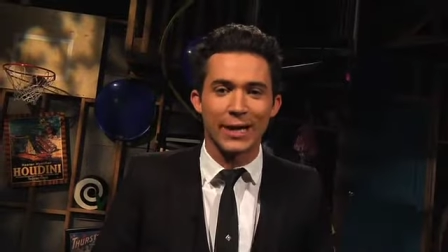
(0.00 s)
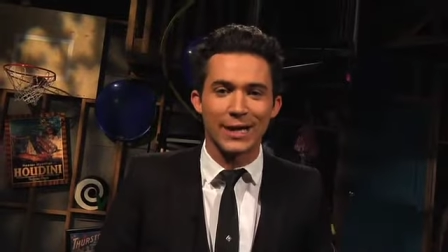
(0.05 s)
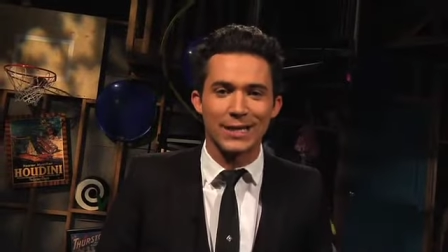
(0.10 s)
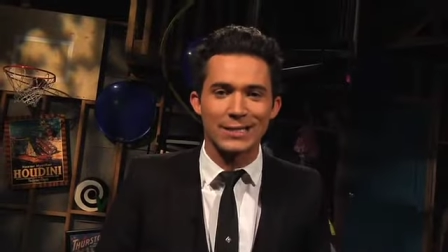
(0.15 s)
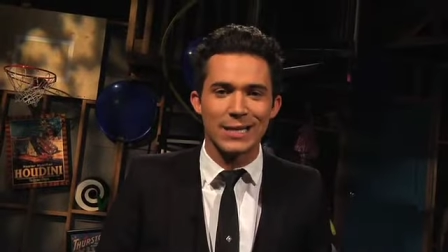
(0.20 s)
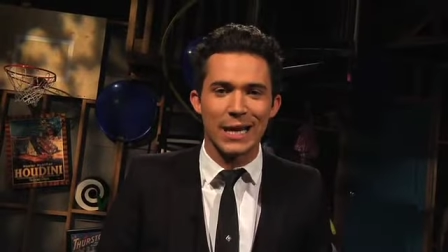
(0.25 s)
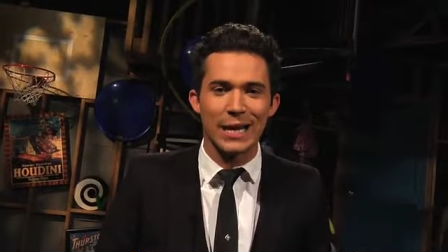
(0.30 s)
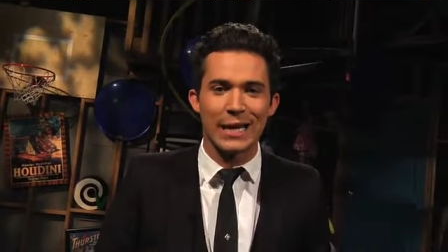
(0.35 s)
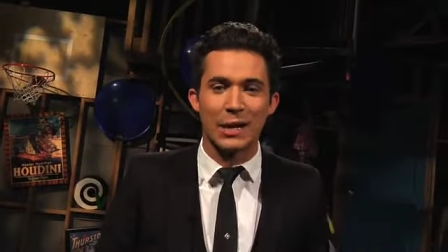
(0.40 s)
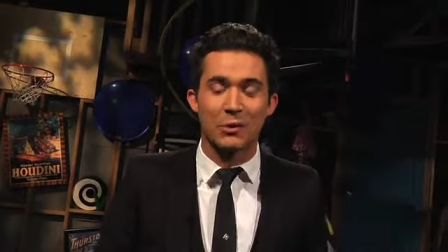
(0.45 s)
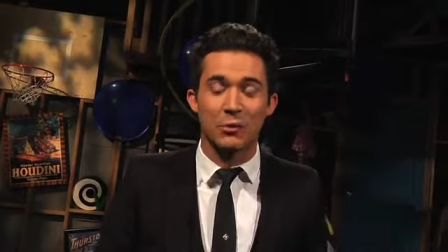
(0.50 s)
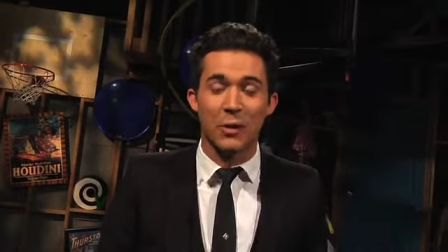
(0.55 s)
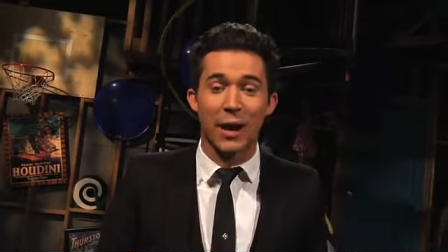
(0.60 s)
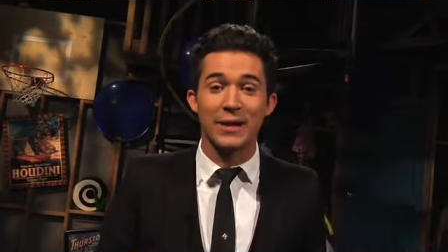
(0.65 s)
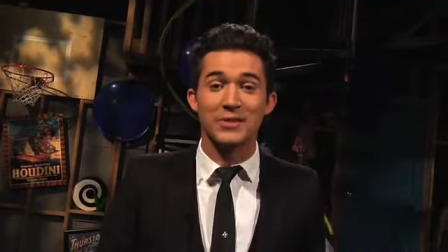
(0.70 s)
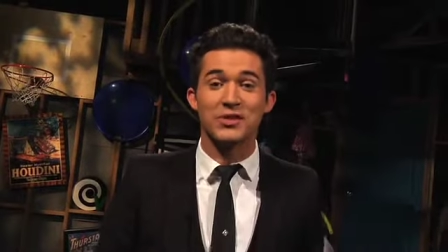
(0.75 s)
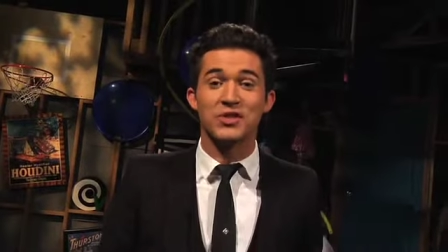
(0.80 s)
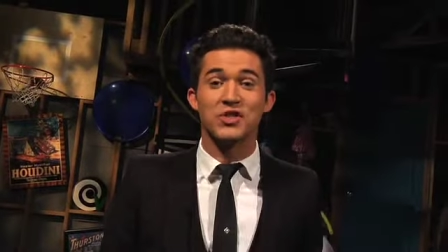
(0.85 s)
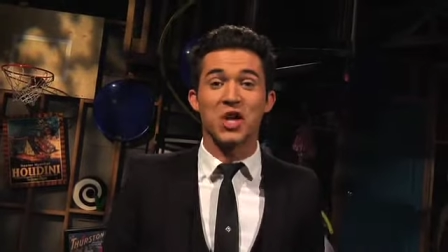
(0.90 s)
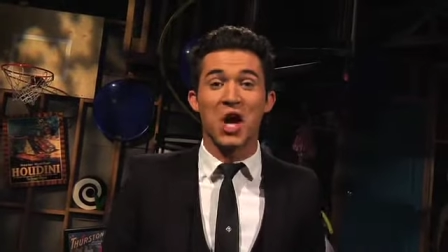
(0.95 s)
Exciting,
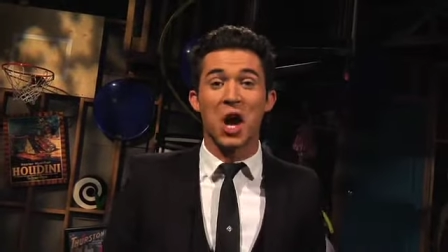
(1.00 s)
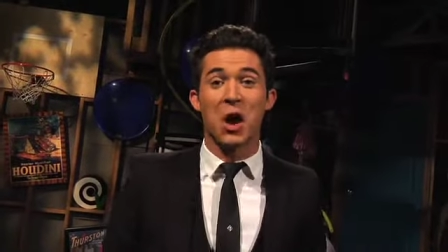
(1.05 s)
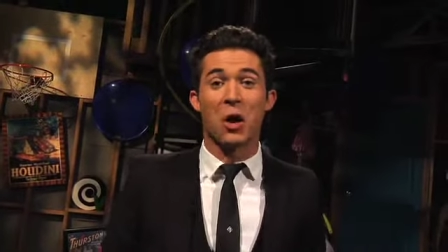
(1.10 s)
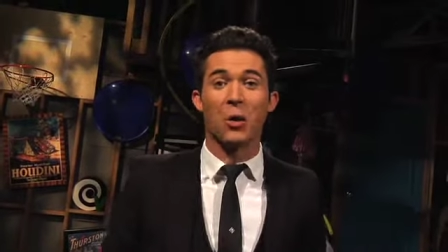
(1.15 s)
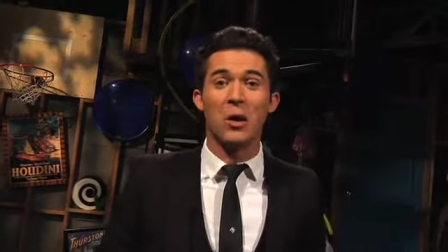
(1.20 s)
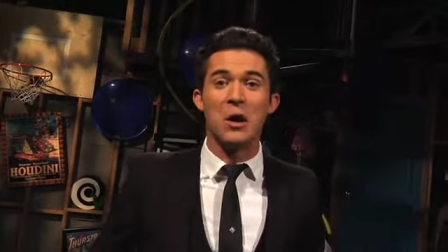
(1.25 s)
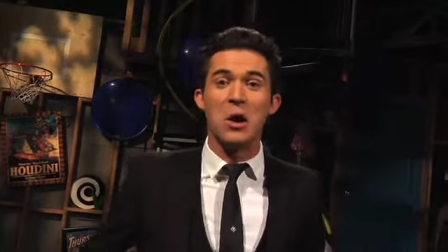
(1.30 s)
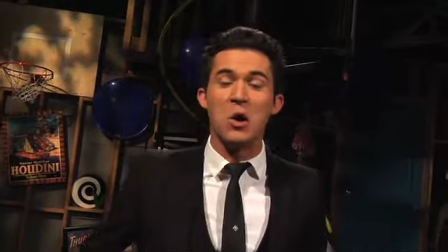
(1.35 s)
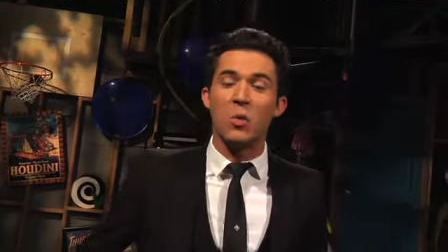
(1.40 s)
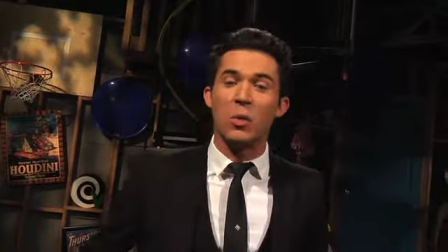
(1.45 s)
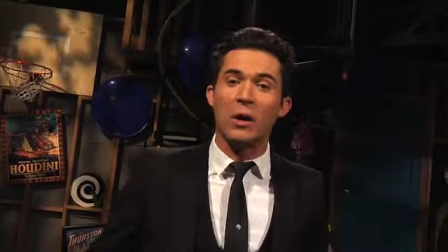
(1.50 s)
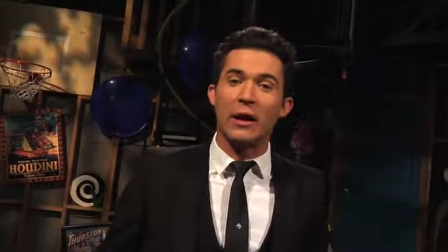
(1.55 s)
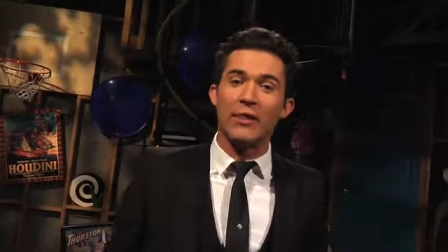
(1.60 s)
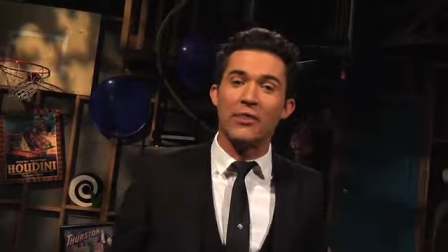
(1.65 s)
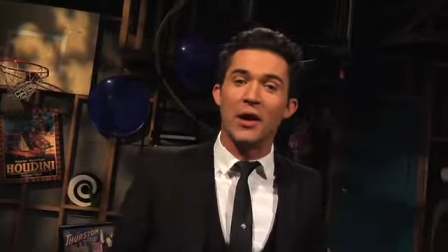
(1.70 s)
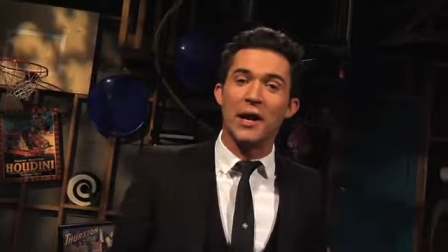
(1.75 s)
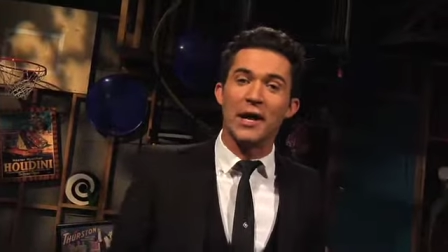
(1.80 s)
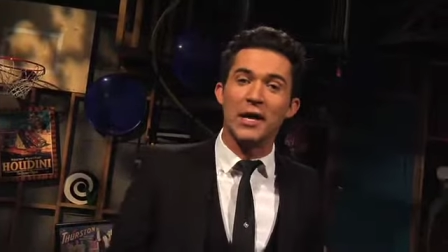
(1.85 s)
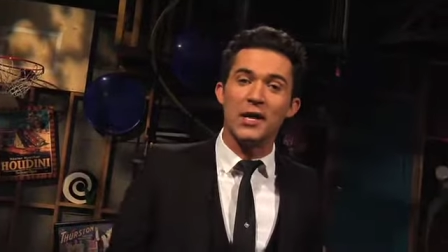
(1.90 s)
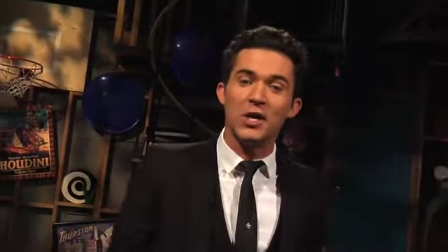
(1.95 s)
right? So, what I
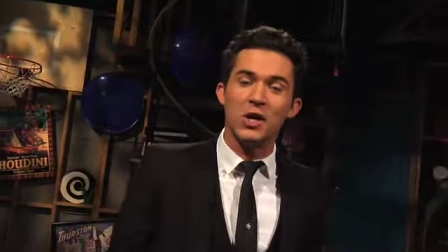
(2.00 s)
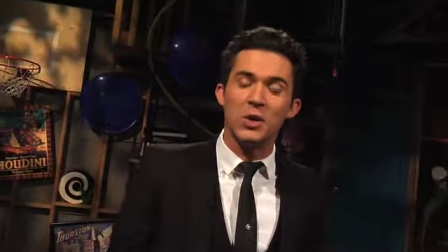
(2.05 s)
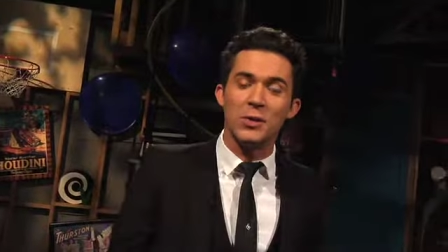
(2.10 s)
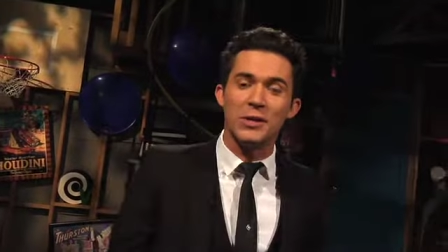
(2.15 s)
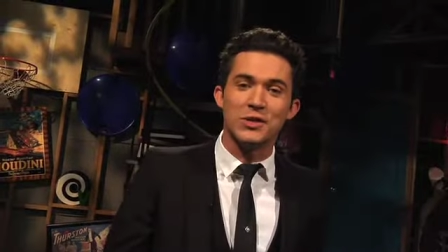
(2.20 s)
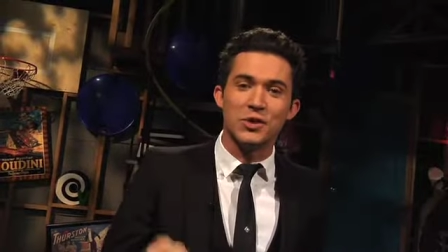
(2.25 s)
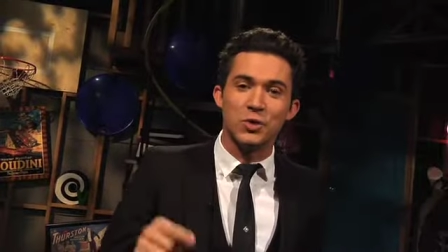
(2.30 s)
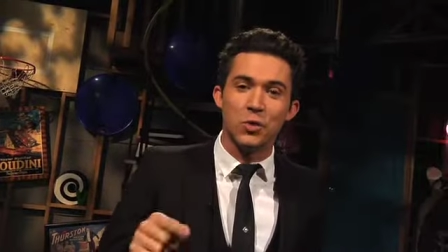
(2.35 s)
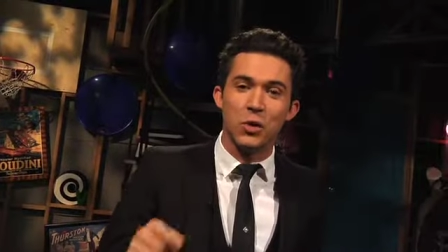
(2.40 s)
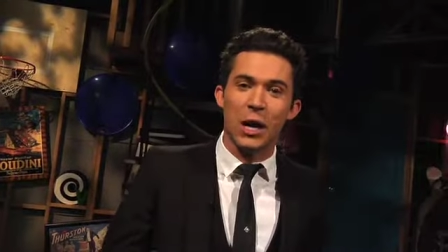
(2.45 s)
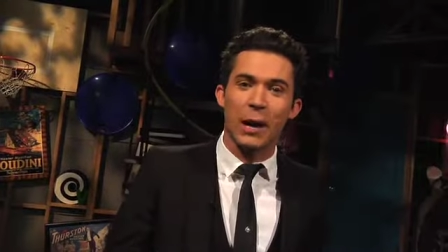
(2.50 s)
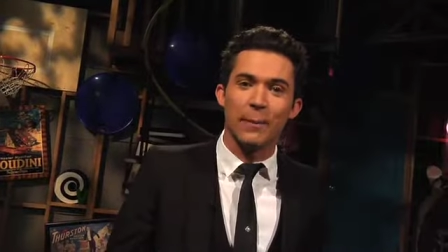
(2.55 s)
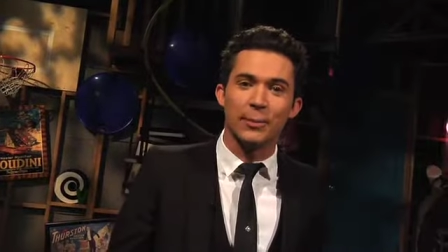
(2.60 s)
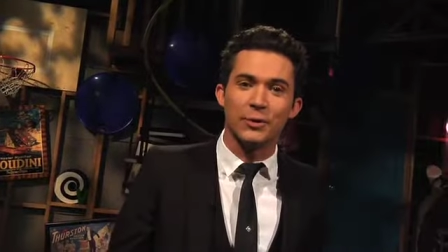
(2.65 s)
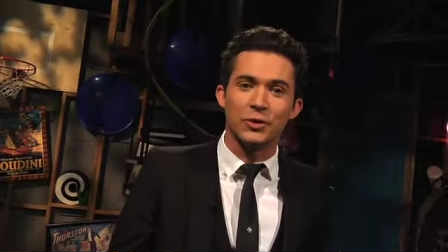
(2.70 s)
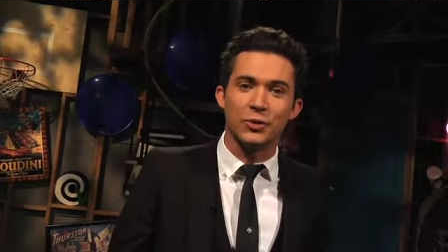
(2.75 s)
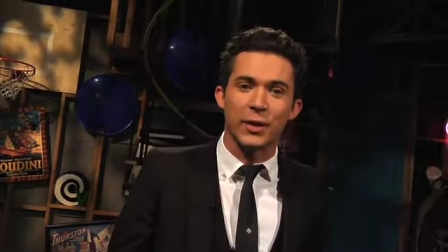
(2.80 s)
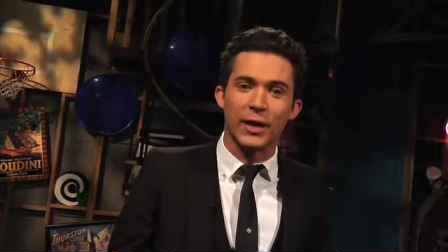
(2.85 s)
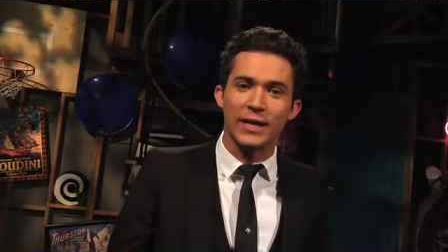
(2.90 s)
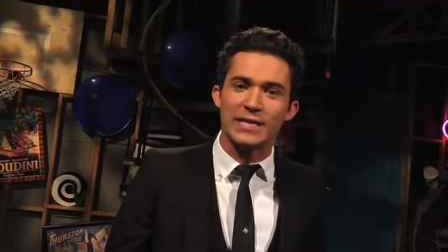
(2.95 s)
thought I could do is do a couple
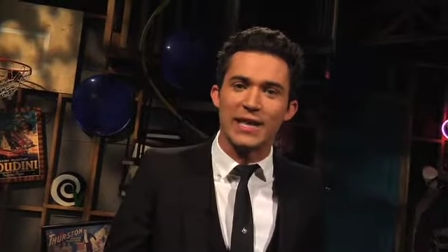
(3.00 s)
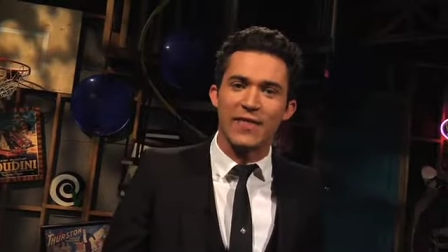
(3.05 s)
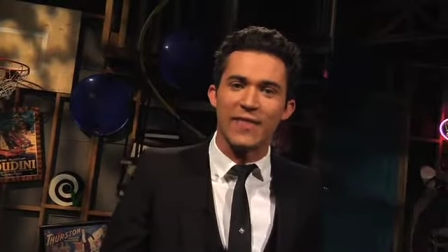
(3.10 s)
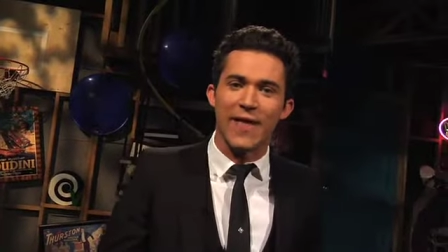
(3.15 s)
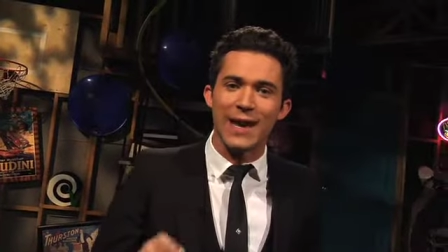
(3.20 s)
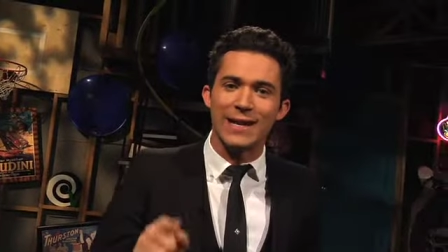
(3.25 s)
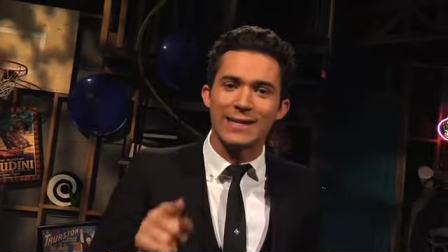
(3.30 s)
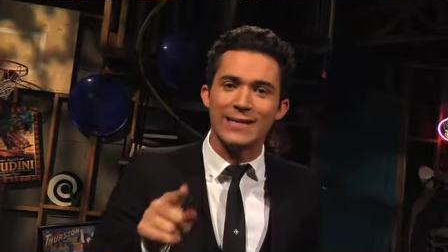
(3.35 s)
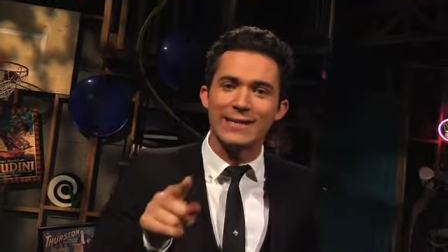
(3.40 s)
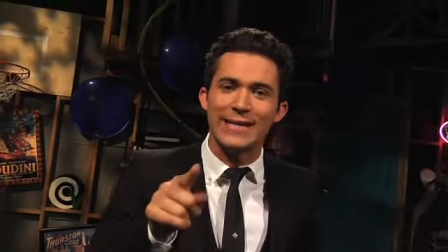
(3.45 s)
tricks and then